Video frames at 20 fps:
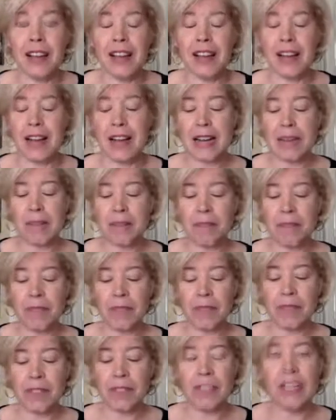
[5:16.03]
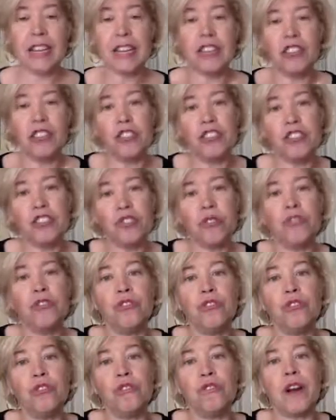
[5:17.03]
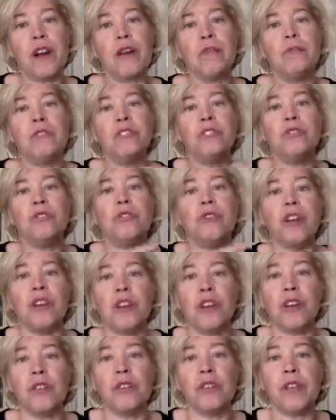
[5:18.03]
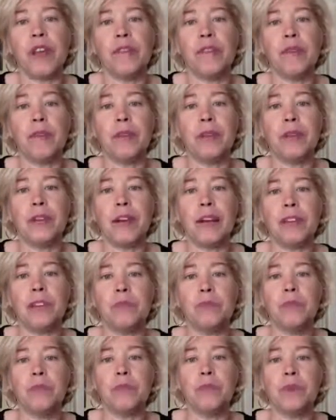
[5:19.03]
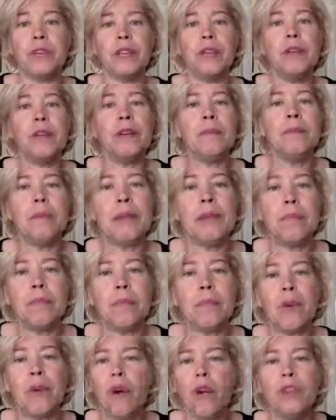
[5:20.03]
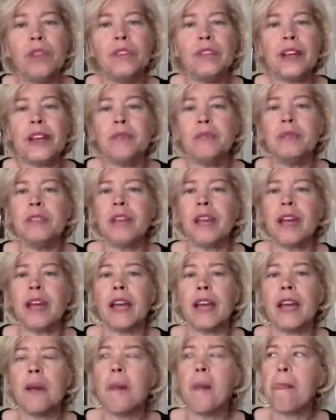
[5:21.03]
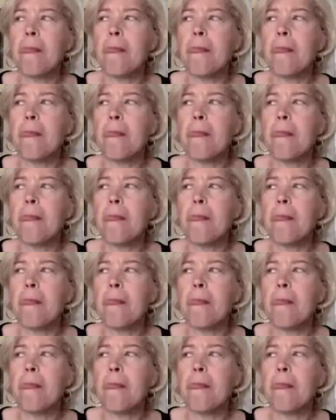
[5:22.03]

um, it, that it took Sojourner Farms to another level because we were hearing people all the time say,